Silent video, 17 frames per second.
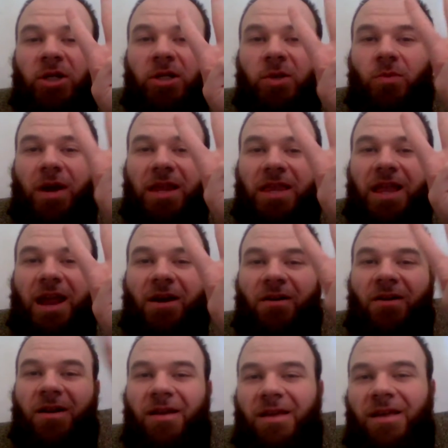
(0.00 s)
right
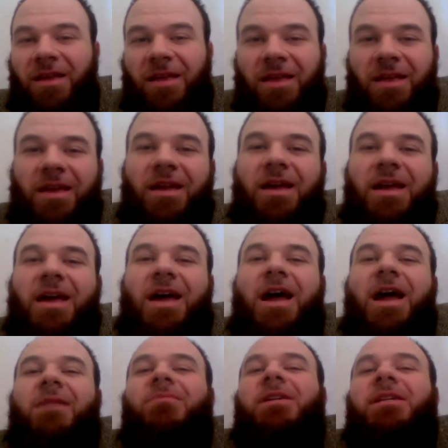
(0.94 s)
there.
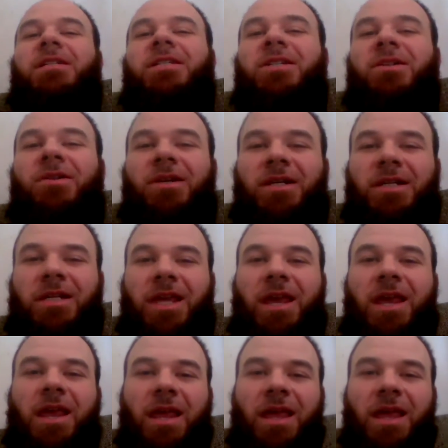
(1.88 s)
I mean, seriously.